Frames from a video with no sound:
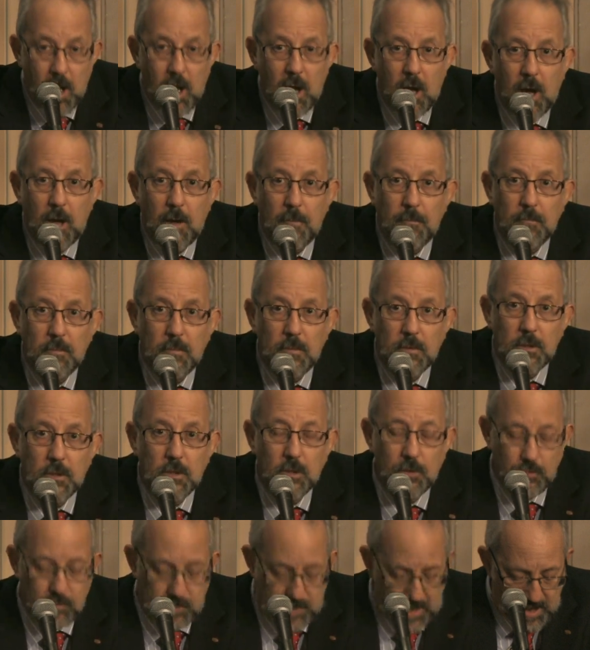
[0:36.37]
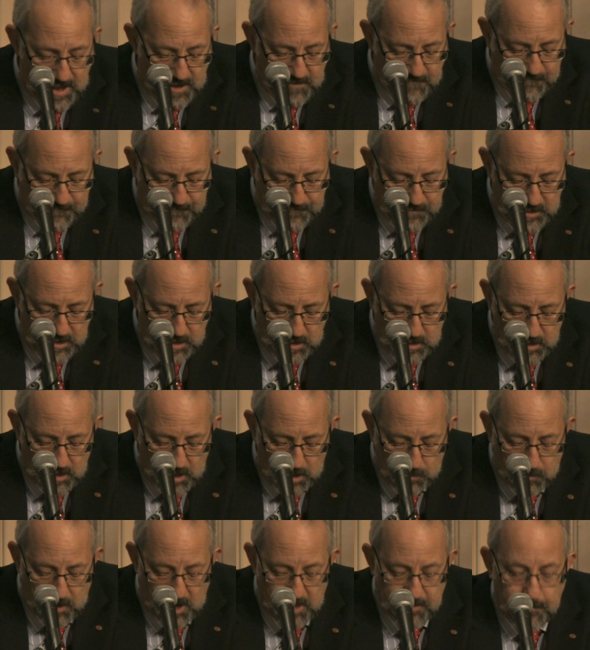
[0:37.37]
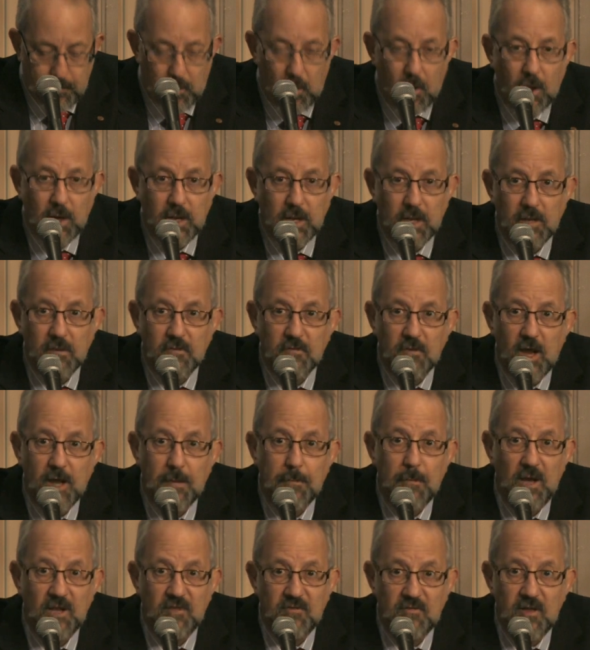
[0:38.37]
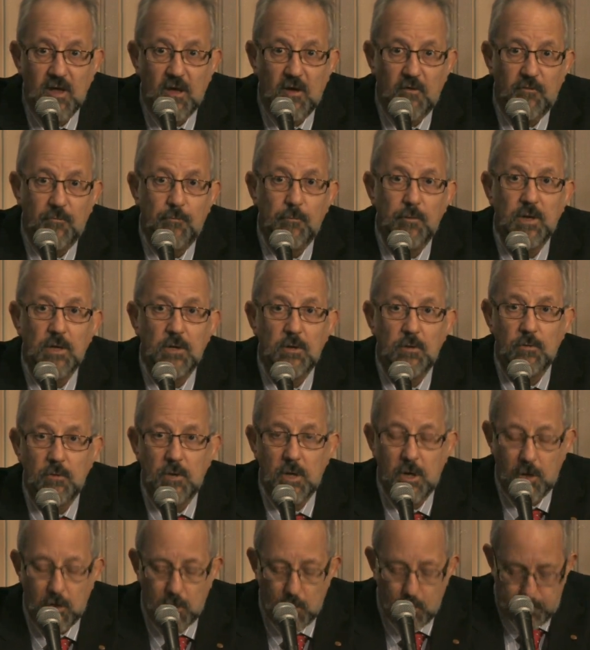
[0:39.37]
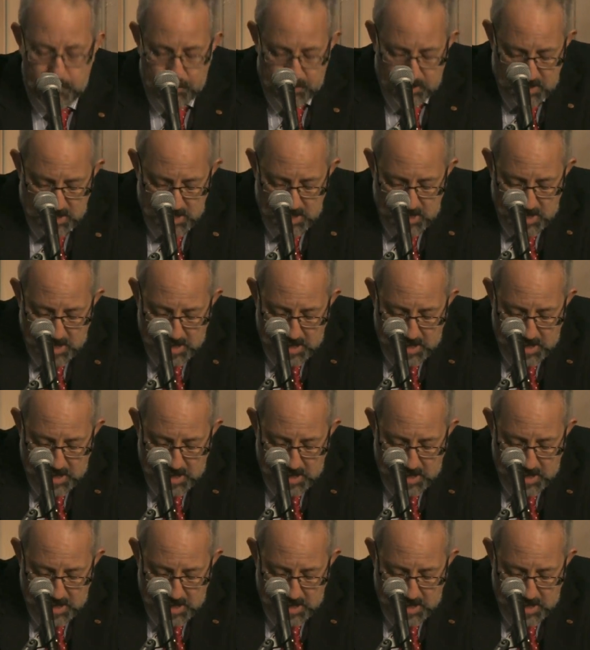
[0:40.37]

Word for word: Lou gave young Rothbardians like myself renewed hope